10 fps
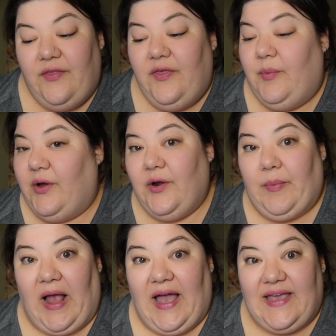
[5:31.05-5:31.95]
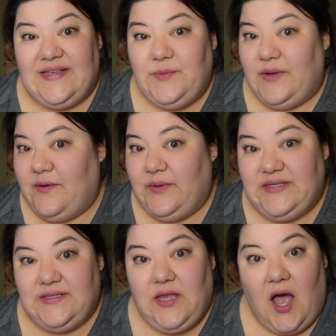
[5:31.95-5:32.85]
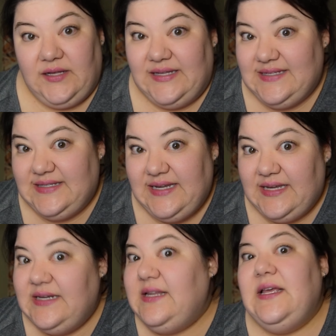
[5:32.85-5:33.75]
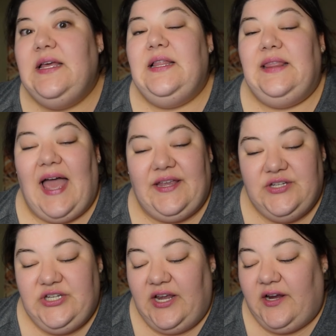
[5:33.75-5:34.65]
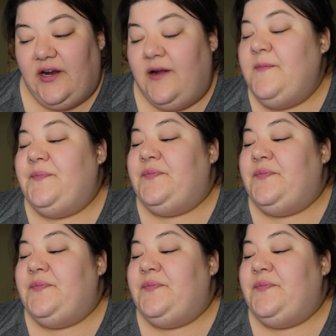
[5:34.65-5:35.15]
the Booker Prize when it was longlisted last year,